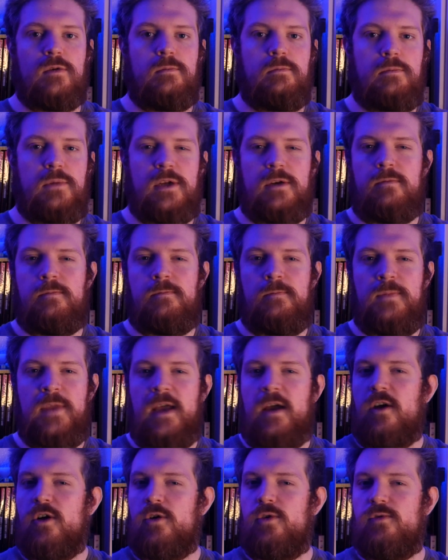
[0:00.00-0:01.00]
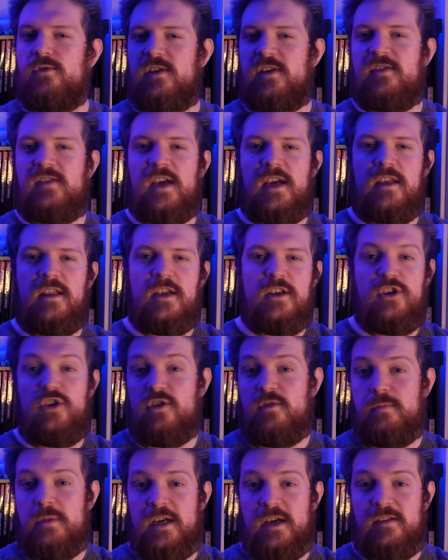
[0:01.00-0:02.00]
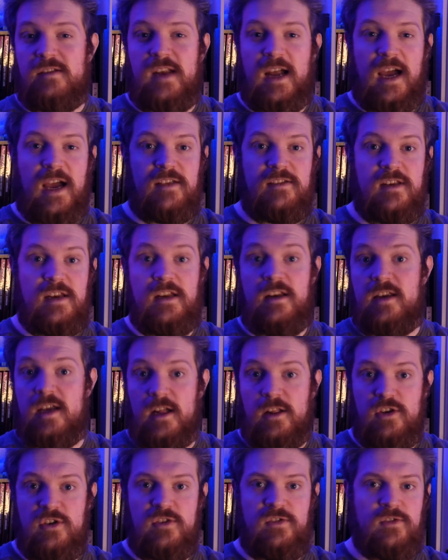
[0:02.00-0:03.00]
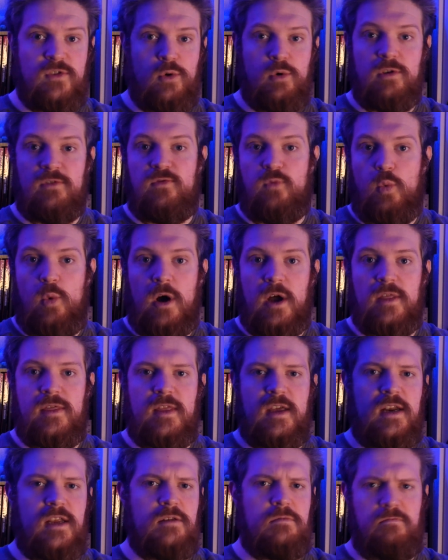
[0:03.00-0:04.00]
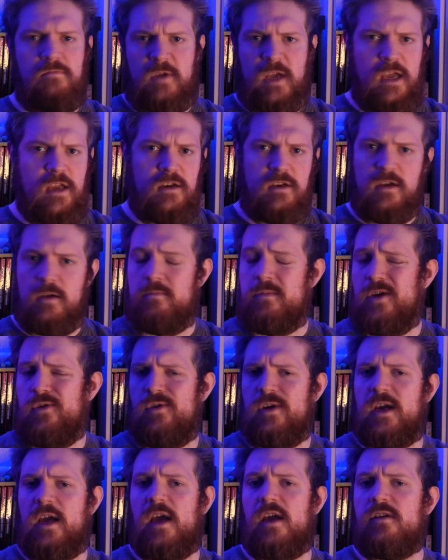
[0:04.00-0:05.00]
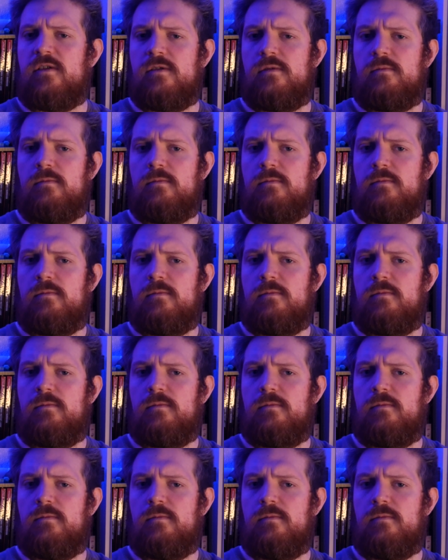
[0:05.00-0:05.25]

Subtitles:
but who's to say that just because it has an intelligence score of 1 that it can't communicate?